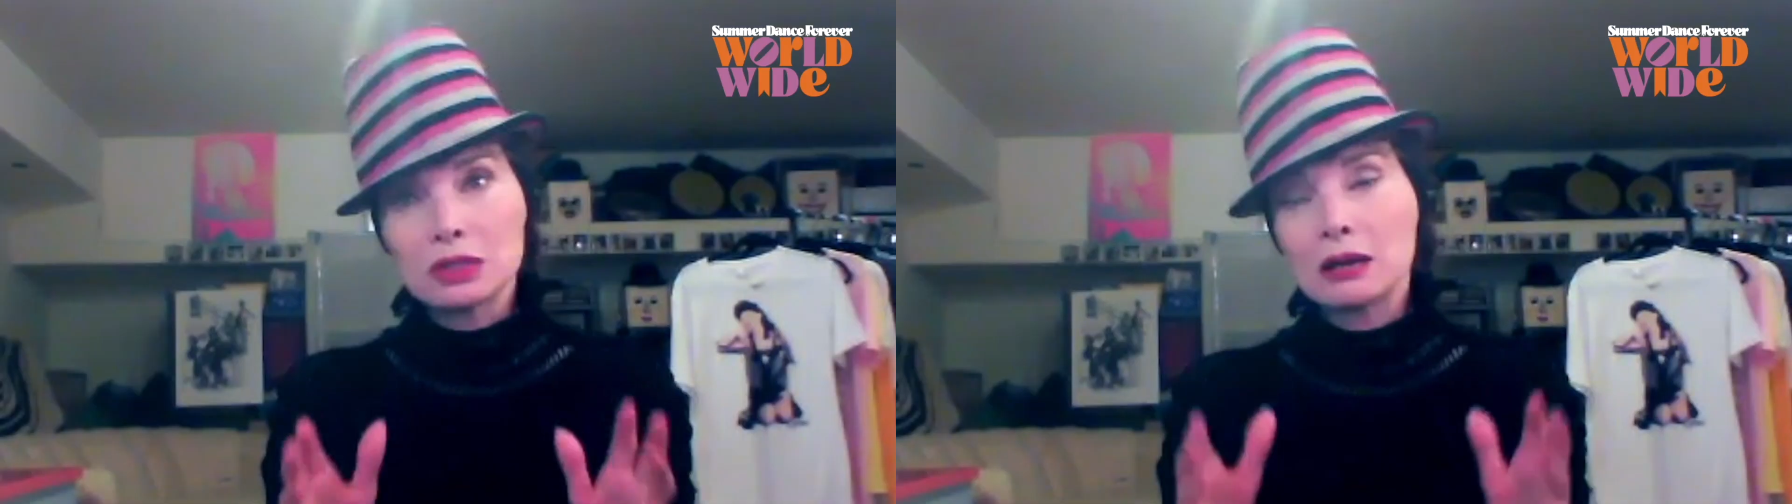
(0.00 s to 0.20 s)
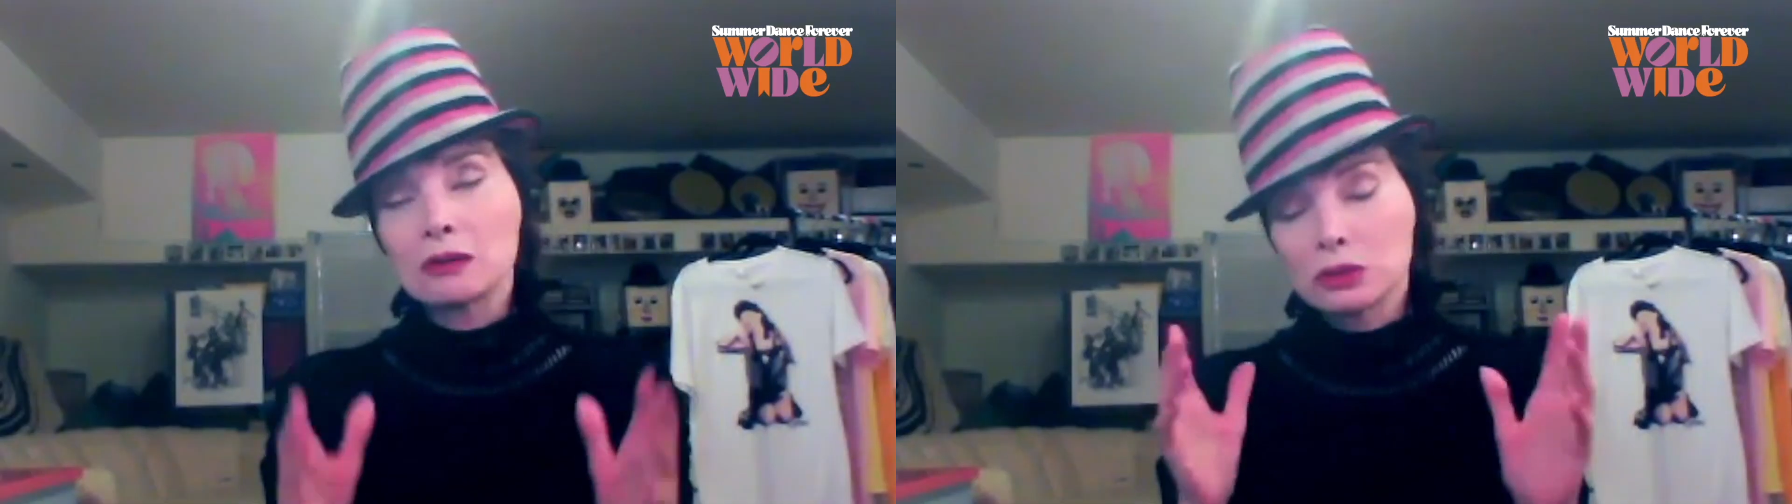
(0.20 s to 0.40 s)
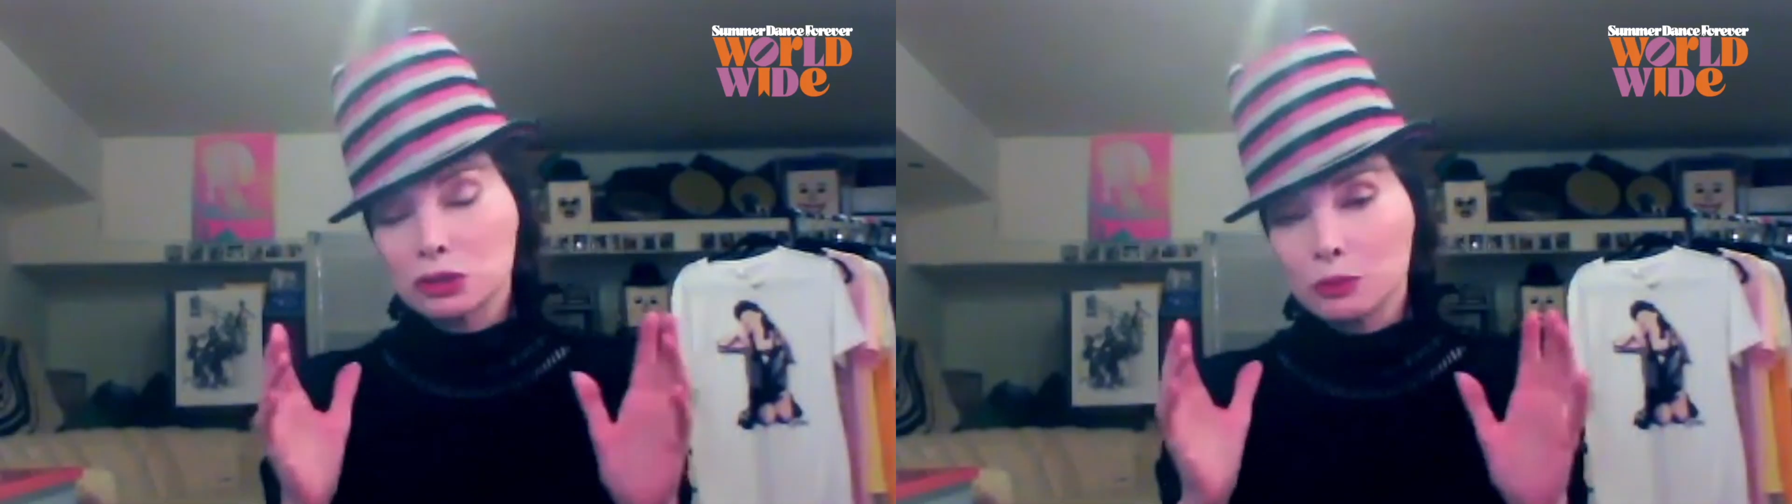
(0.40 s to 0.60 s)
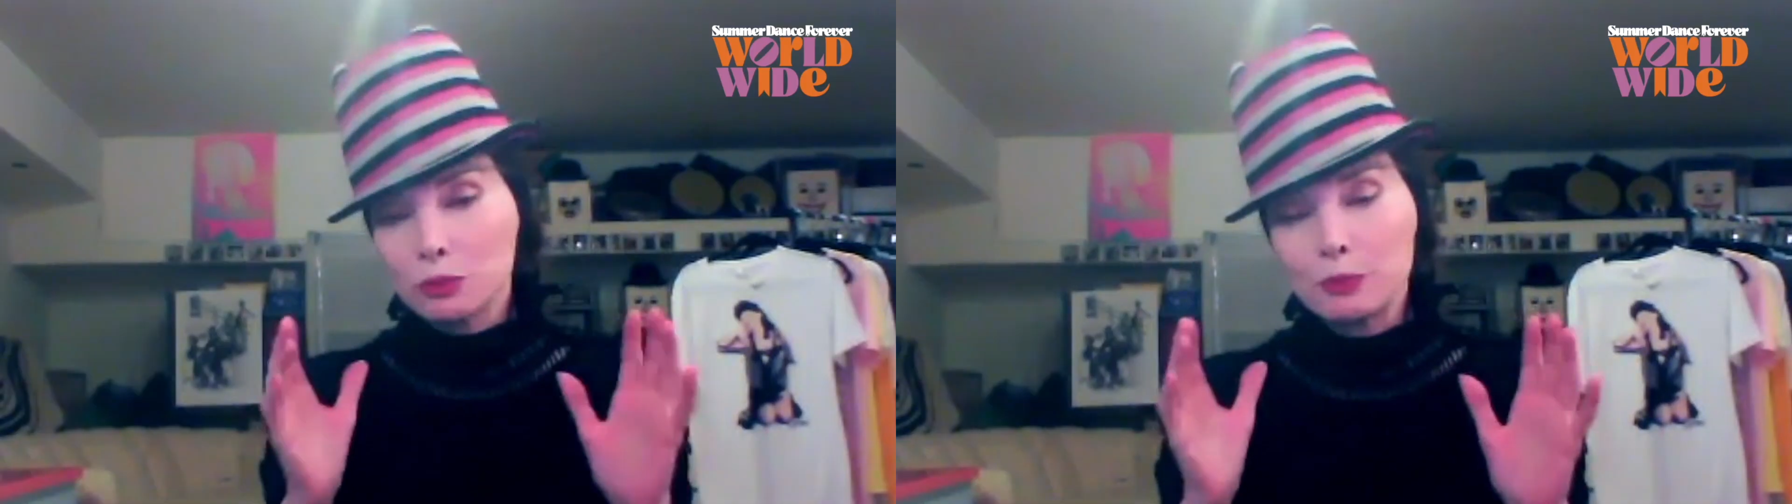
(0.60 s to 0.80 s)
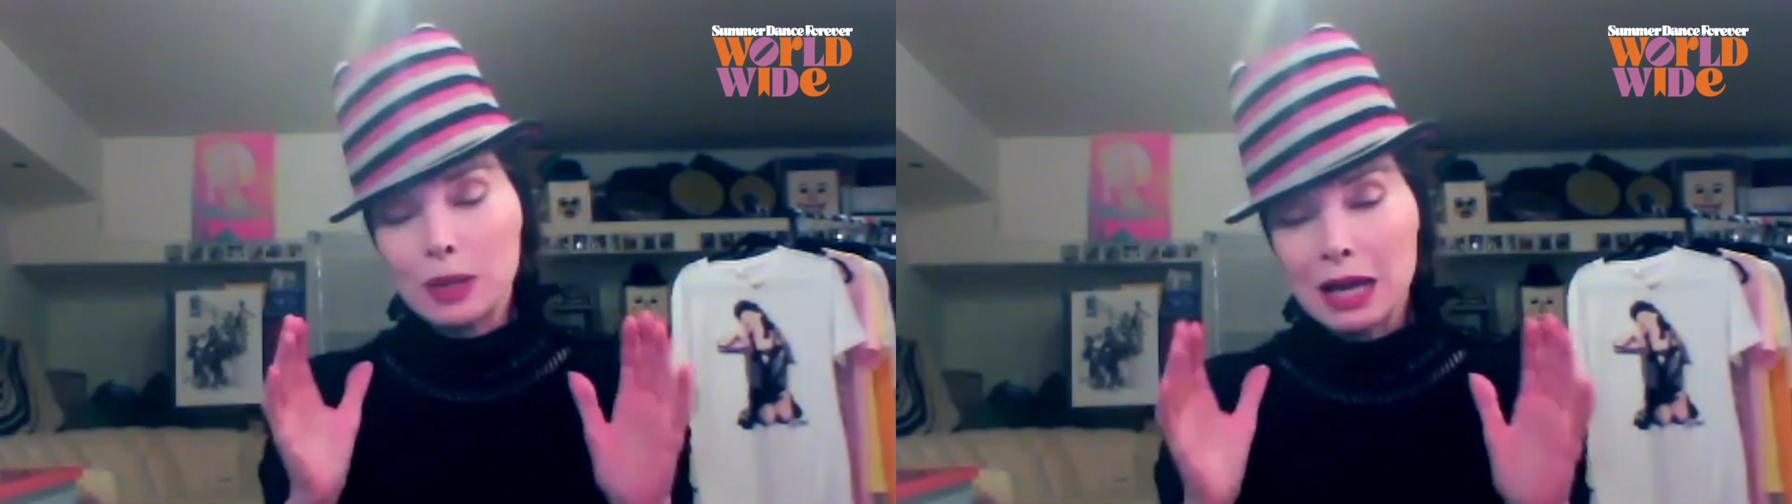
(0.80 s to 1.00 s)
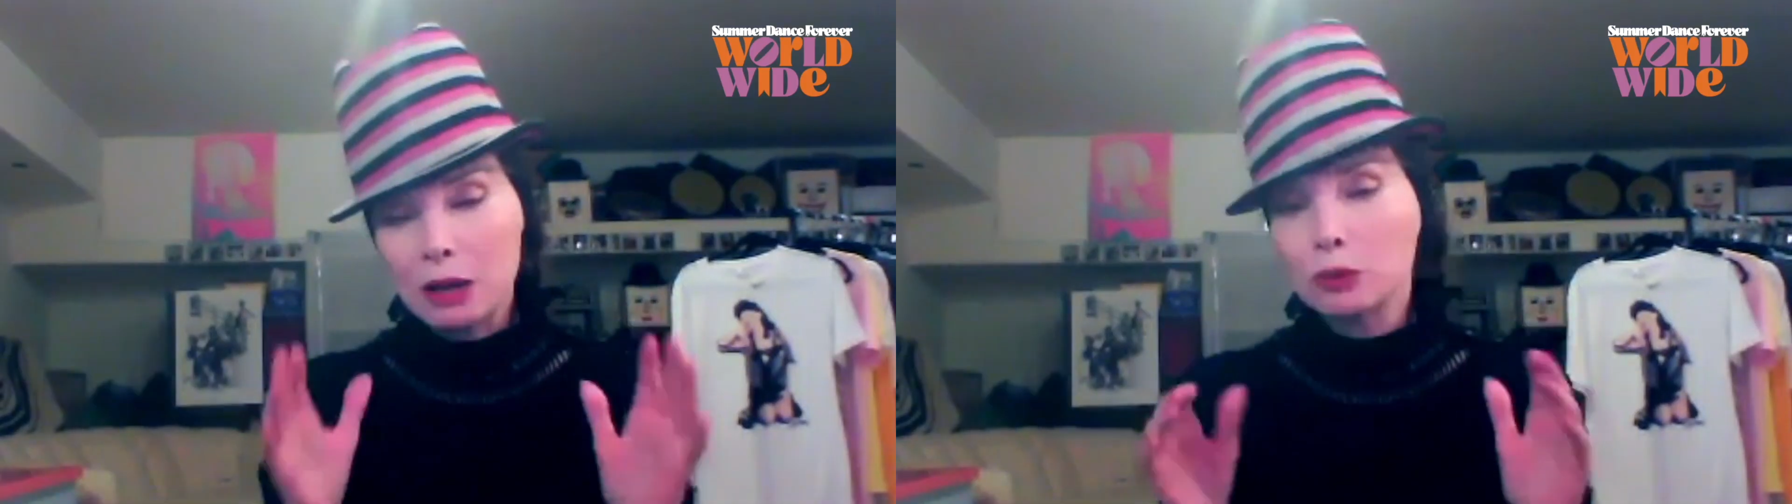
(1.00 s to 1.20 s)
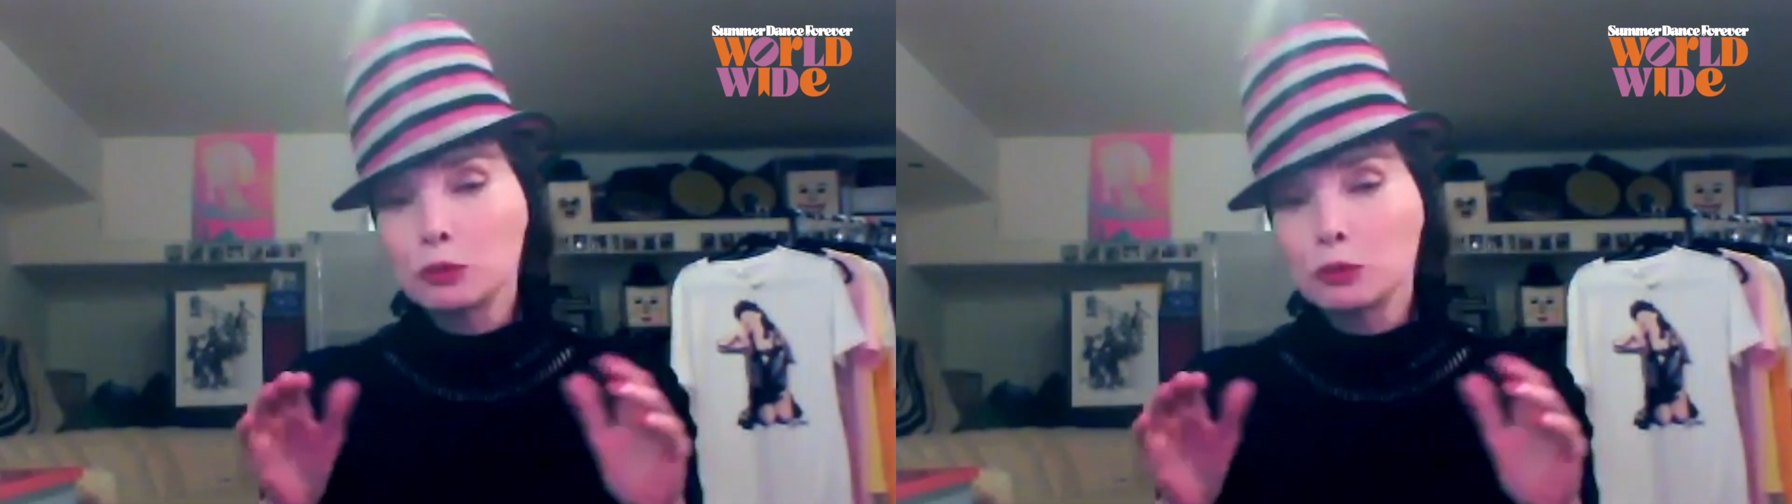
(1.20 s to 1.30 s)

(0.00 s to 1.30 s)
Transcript: doubt that your power